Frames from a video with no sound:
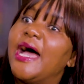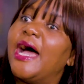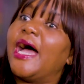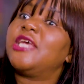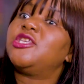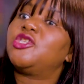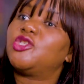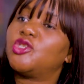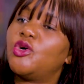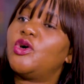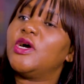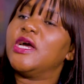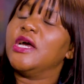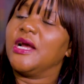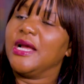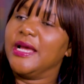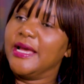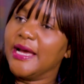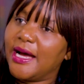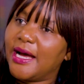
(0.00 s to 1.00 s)
I saw a
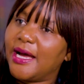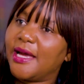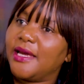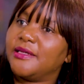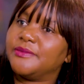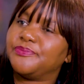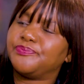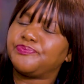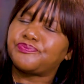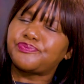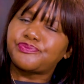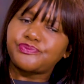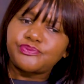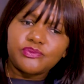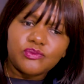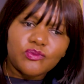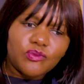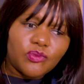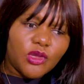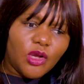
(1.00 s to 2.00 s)
guy
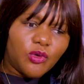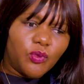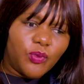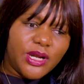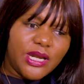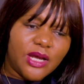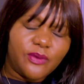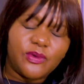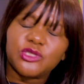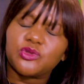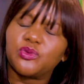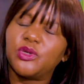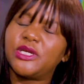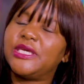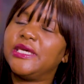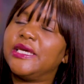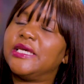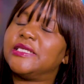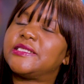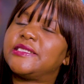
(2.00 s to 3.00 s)
when I was
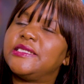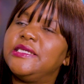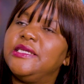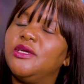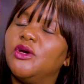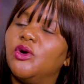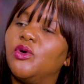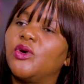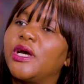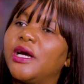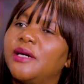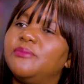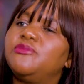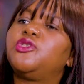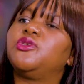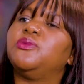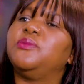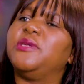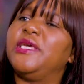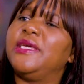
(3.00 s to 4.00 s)
working as CEO come
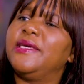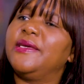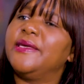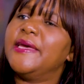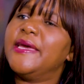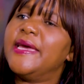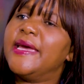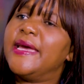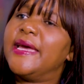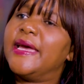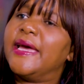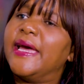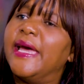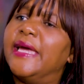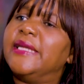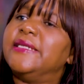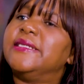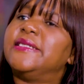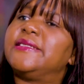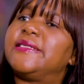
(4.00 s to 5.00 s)
to me
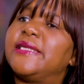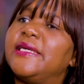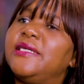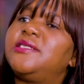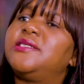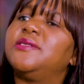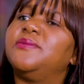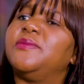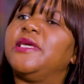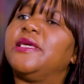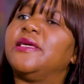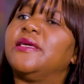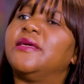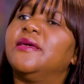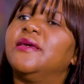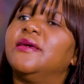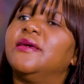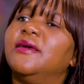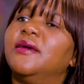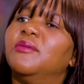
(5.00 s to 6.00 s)
and say to me,
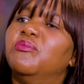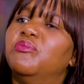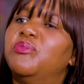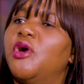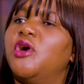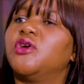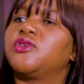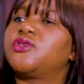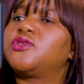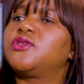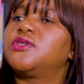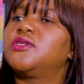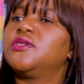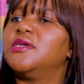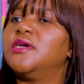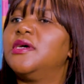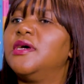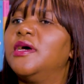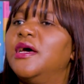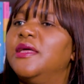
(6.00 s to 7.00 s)
boss,
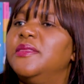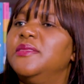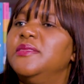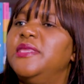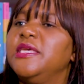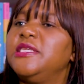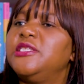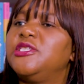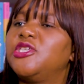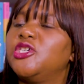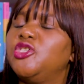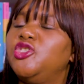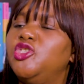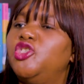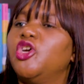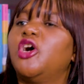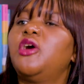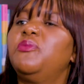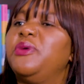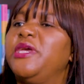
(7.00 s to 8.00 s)
there's a
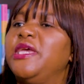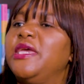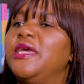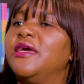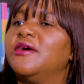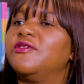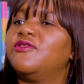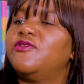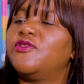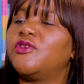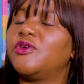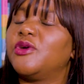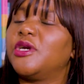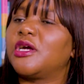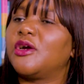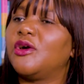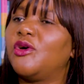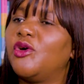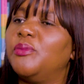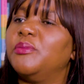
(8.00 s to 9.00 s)
job here for
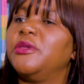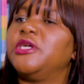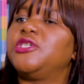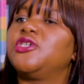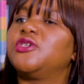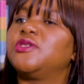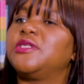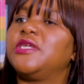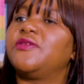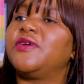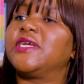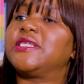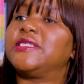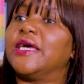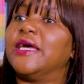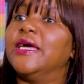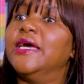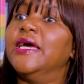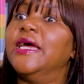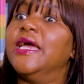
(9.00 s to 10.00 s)
a commercial director.
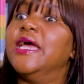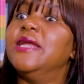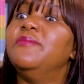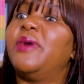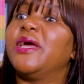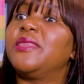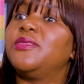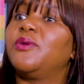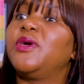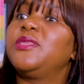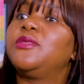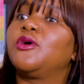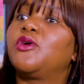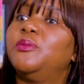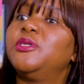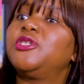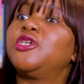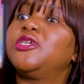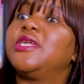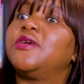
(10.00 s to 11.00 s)
And by the way, the
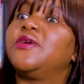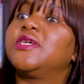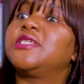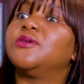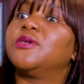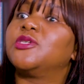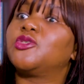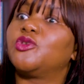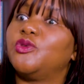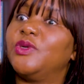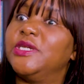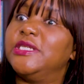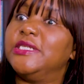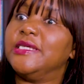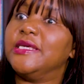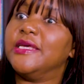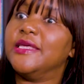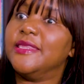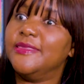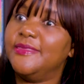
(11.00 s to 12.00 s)
commercial director was
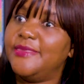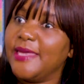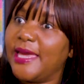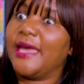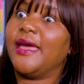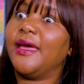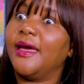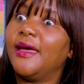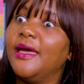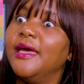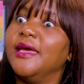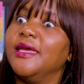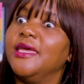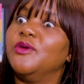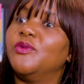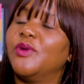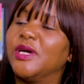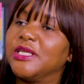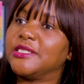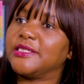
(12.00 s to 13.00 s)
already there. He
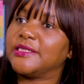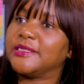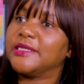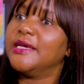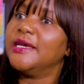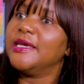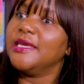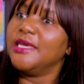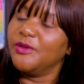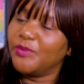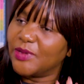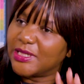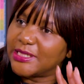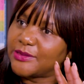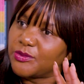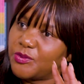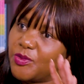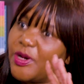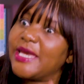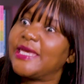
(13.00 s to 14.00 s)
was
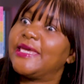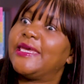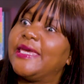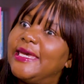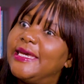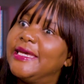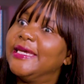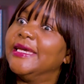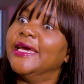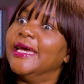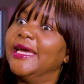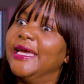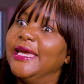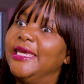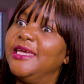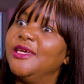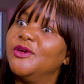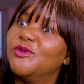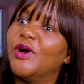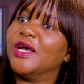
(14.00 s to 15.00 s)
working.
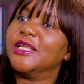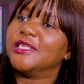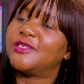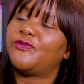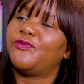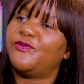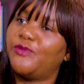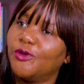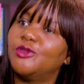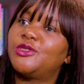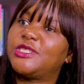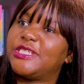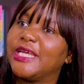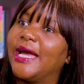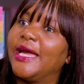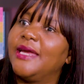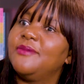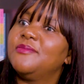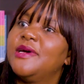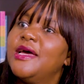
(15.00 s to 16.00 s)
He was
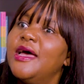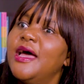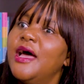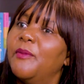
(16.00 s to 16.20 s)
full-time.